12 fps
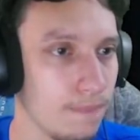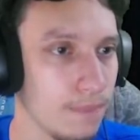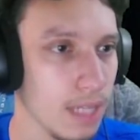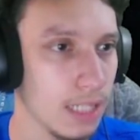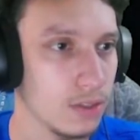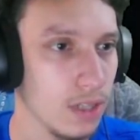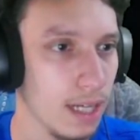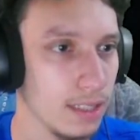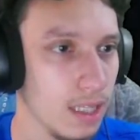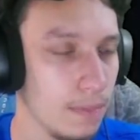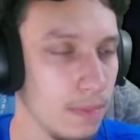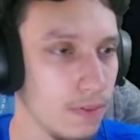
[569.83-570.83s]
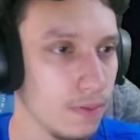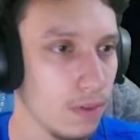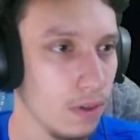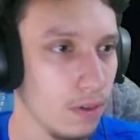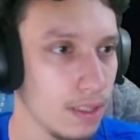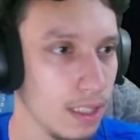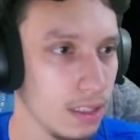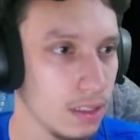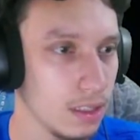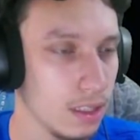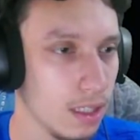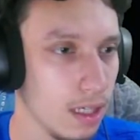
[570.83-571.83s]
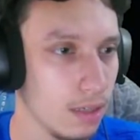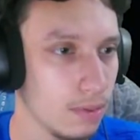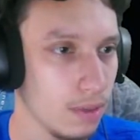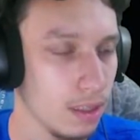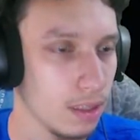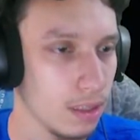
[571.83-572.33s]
I tried that before and that shit did not work.